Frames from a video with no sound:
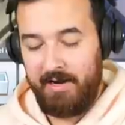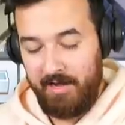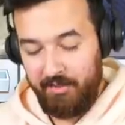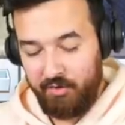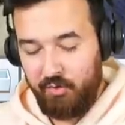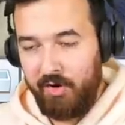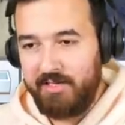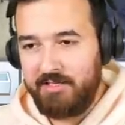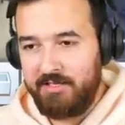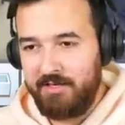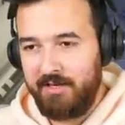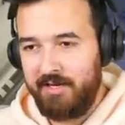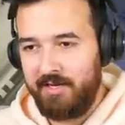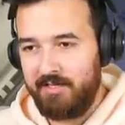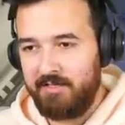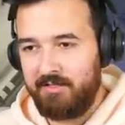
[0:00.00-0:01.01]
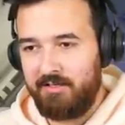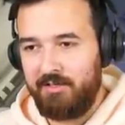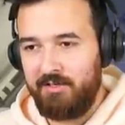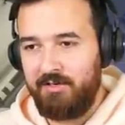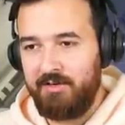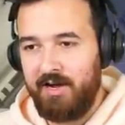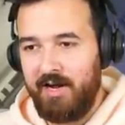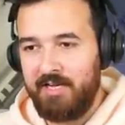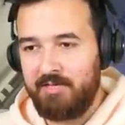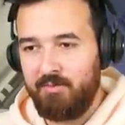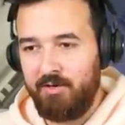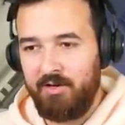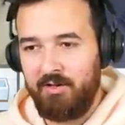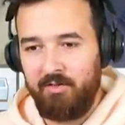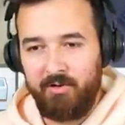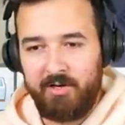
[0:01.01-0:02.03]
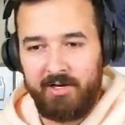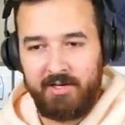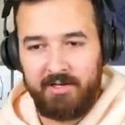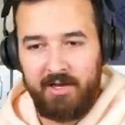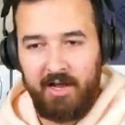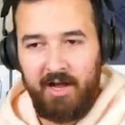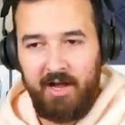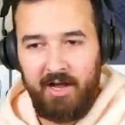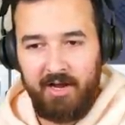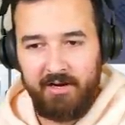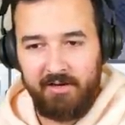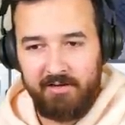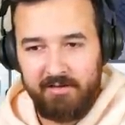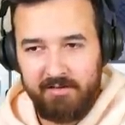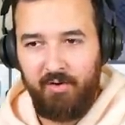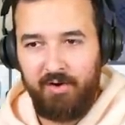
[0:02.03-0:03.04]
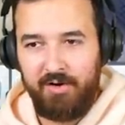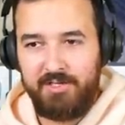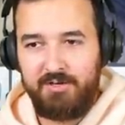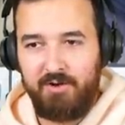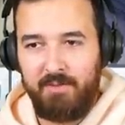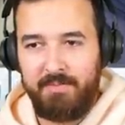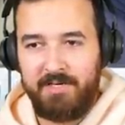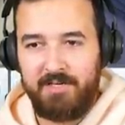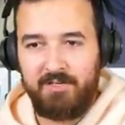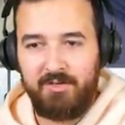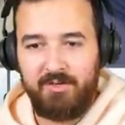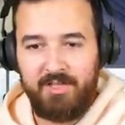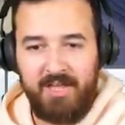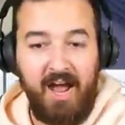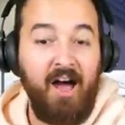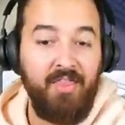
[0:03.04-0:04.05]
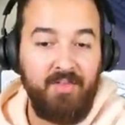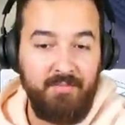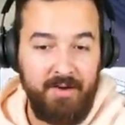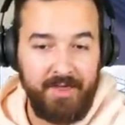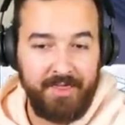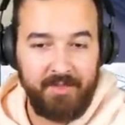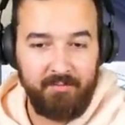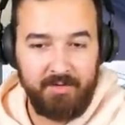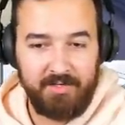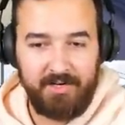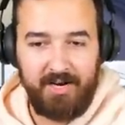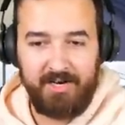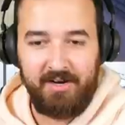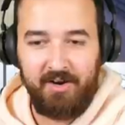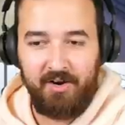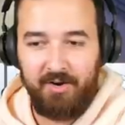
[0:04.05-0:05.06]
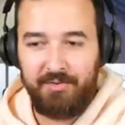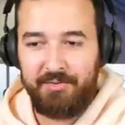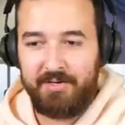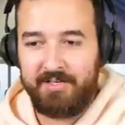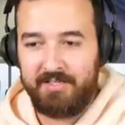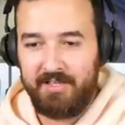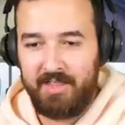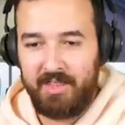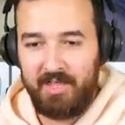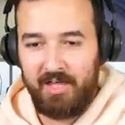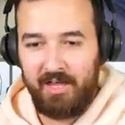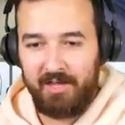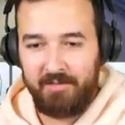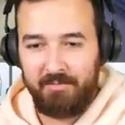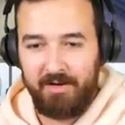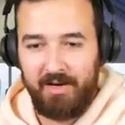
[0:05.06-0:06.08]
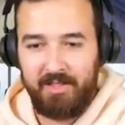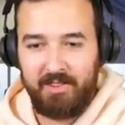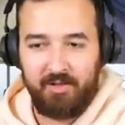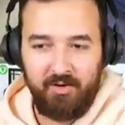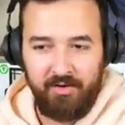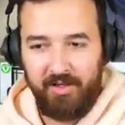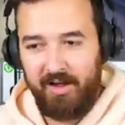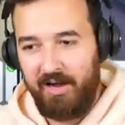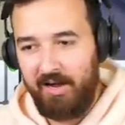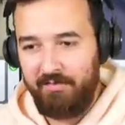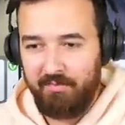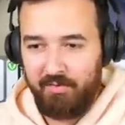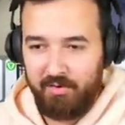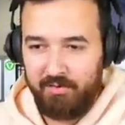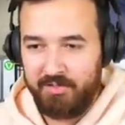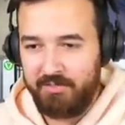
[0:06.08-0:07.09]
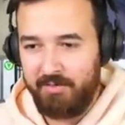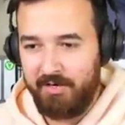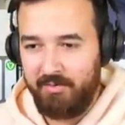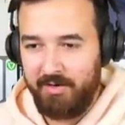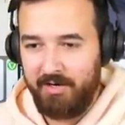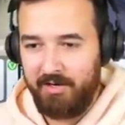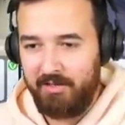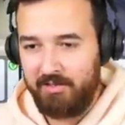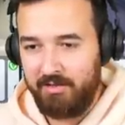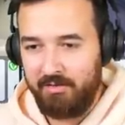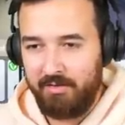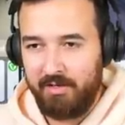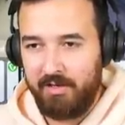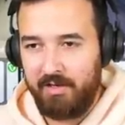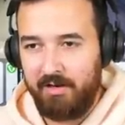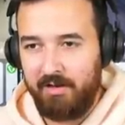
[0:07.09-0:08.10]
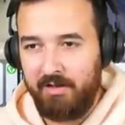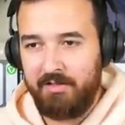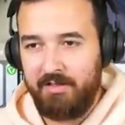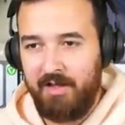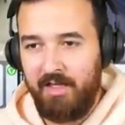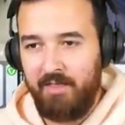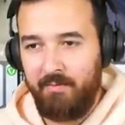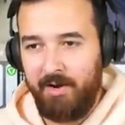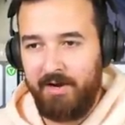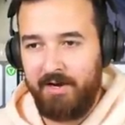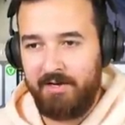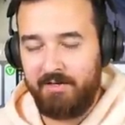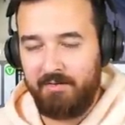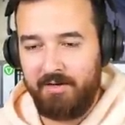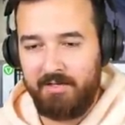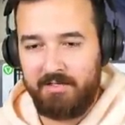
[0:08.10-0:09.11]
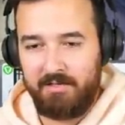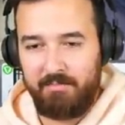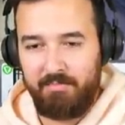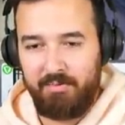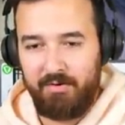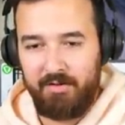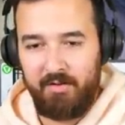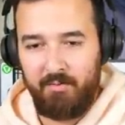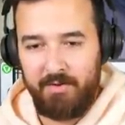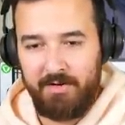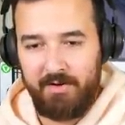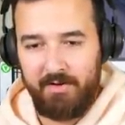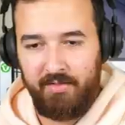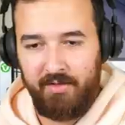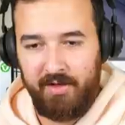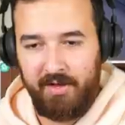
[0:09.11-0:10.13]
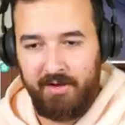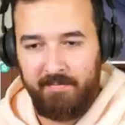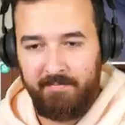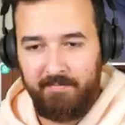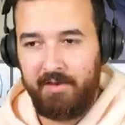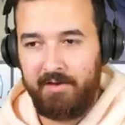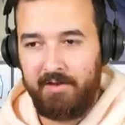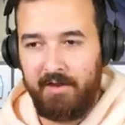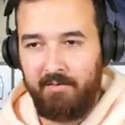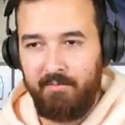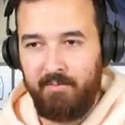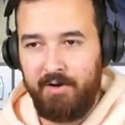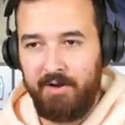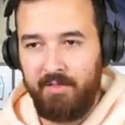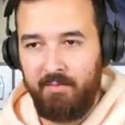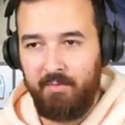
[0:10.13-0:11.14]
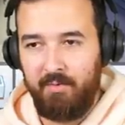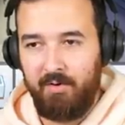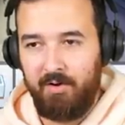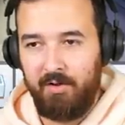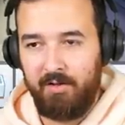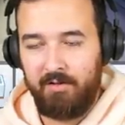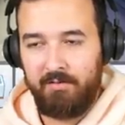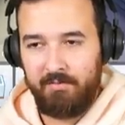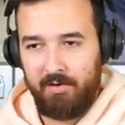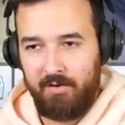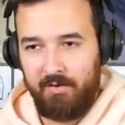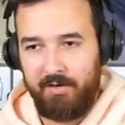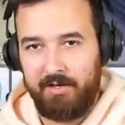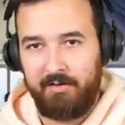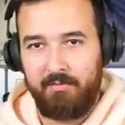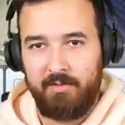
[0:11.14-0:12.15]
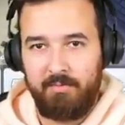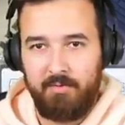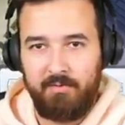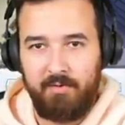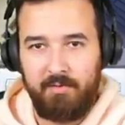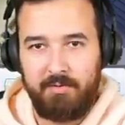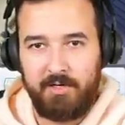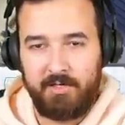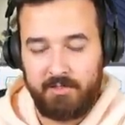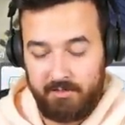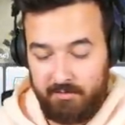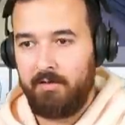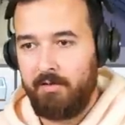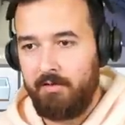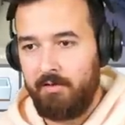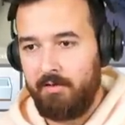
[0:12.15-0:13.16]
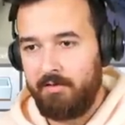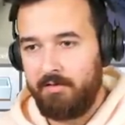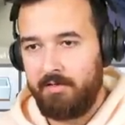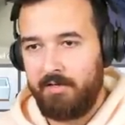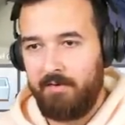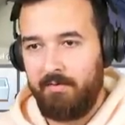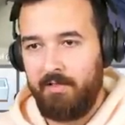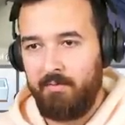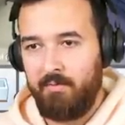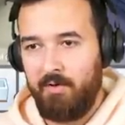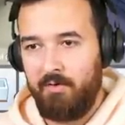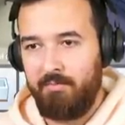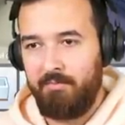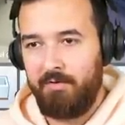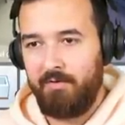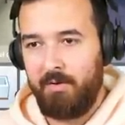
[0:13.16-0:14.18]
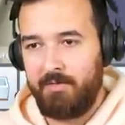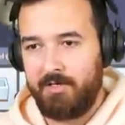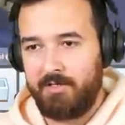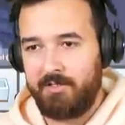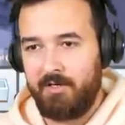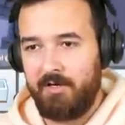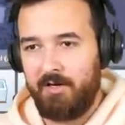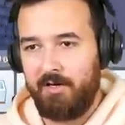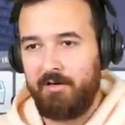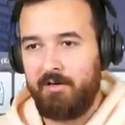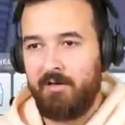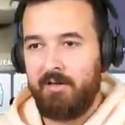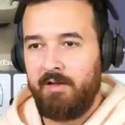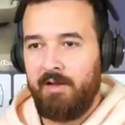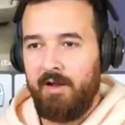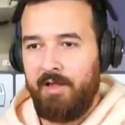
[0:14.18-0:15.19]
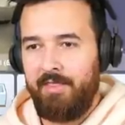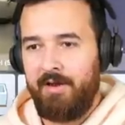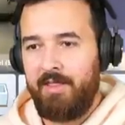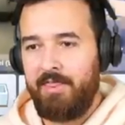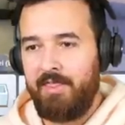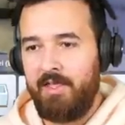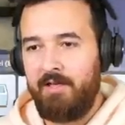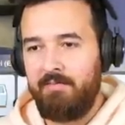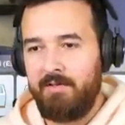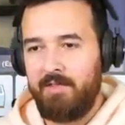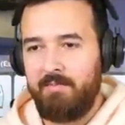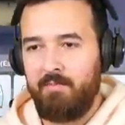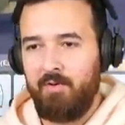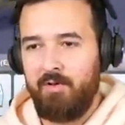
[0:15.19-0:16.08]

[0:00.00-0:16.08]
Now the question is, do you guys want to look at yarn or or do you want me to do the other method, which I know is a thing, but I thought the half wall was a better way to do it. So the other way to do it is you put a window there, then you get rid of the wall. Oh, hang on, with move objects. So you get rid of the wall with move objects on, and then I think when the